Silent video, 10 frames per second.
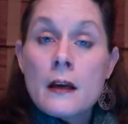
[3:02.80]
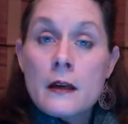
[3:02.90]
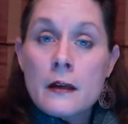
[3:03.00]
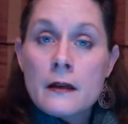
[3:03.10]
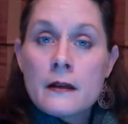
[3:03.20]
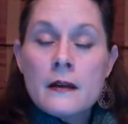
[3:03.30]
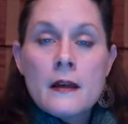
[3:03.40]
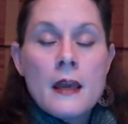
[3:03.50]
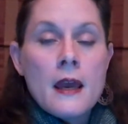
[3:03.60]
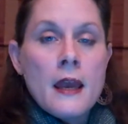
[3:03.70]
k
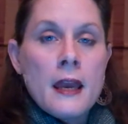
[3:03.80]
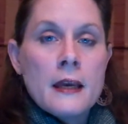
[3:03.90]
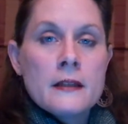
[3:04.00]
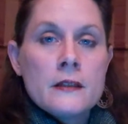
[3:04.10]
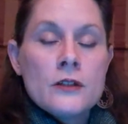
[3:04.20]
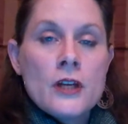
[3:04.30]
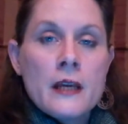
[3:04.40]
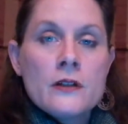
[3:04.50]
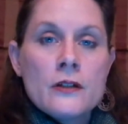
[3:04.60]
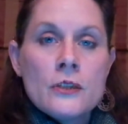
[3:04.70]
and
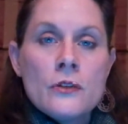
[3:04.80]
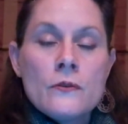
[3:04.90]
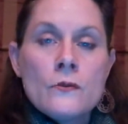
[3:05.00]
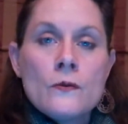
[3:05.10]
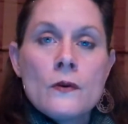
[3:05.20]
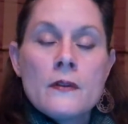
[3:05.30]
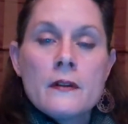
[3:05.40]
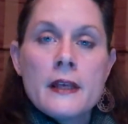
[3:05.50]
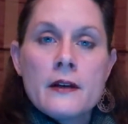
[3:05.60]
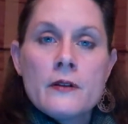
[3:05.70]
change it to the
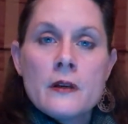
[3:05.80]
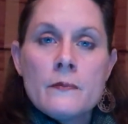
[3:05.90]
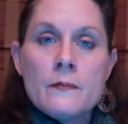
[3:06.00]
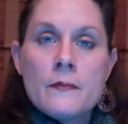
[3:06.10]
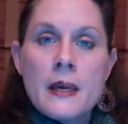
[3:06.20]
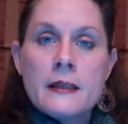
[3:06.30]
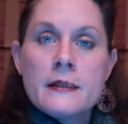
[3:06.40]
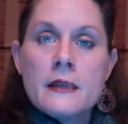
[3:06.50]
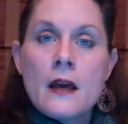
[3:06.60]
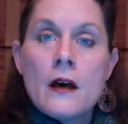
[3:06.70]
letter that makes
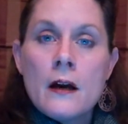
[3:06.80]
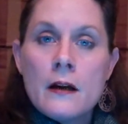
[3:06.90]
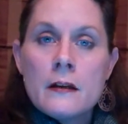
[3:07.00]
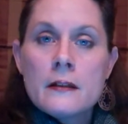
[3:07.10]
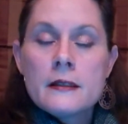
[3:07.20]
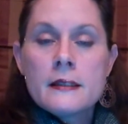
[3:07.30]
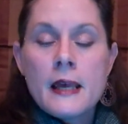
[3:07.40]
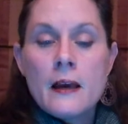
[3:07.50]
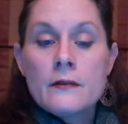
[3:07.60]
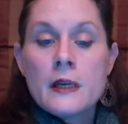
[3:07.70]
the h
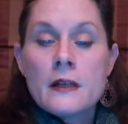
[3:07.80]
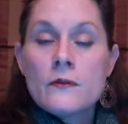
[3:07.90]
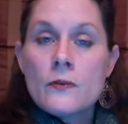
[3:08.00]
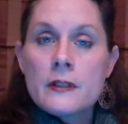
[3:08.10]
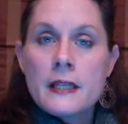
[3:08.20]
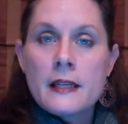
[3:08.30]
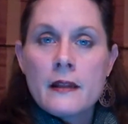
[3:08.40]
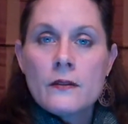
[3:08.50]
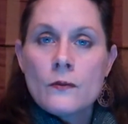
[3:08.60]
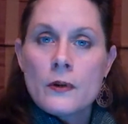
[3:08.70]
sound, and of course they
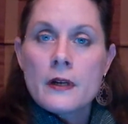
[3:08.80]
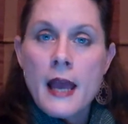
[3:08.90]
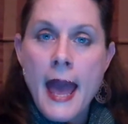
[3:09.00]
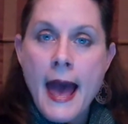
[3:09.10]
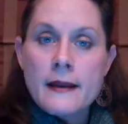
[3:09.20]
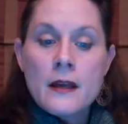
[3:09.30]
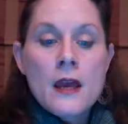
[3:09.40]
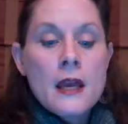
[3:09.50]
get the word hat.